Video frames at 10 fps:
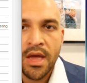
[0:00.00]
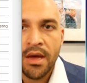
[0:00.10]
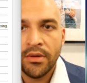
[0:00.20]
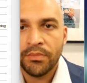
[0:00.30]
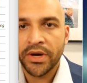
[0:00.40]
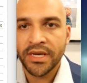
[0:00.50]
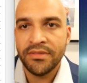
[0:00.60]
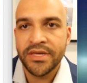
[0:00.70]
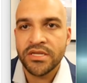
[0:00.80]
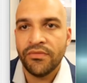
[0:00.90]
But in
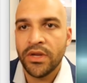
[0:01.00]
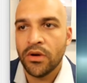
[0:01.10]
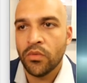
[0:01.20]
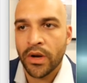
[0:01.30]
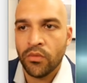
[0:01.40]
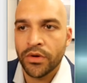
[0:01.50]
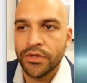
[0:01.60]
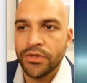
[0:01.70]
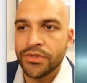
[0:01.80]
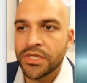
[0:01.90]
this video, what I want to
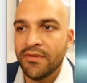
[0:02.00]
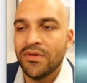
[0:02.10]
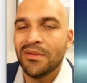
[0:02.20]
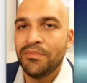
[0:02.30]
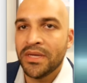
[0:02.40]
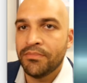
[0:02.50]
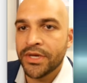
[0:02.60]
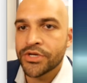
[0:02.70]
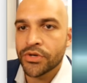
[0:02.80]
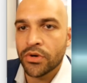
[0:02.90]
do is give you the big
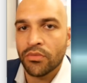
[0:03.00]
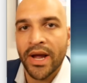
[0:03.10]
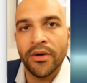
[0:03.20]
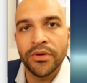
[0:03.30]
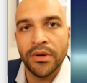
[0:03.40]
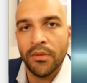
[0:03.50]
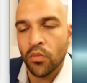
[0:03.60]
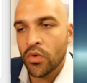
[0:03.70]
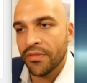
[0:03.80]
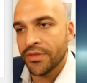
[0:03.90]
picture around
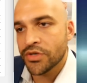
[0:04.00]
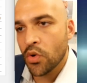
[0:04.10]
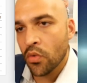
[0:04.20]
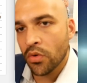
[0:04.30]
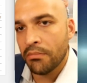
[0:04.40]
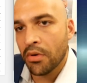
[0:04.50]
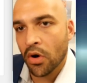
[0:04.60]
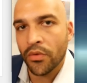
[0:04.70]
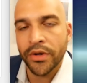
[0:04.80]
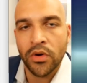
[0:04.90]
what the total
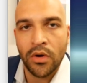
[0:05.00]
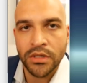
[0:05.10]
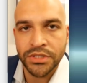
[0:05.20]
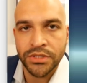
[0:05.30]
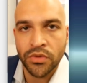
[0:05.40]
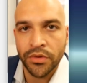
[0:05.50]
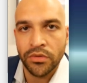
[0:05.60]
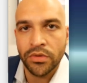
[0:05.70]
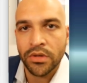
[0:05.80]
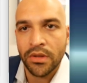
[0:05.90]
borrowing cost is going to
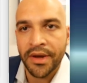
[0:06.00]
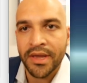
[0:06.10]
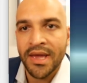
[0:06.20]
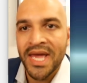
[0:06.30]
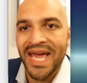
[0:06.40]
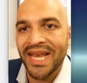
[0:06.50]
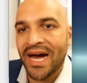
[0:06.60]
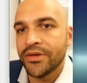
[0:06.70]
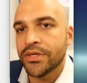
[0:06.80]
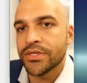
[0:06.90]
look like and
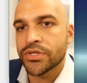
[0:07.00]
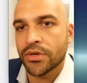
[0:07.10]
how you can start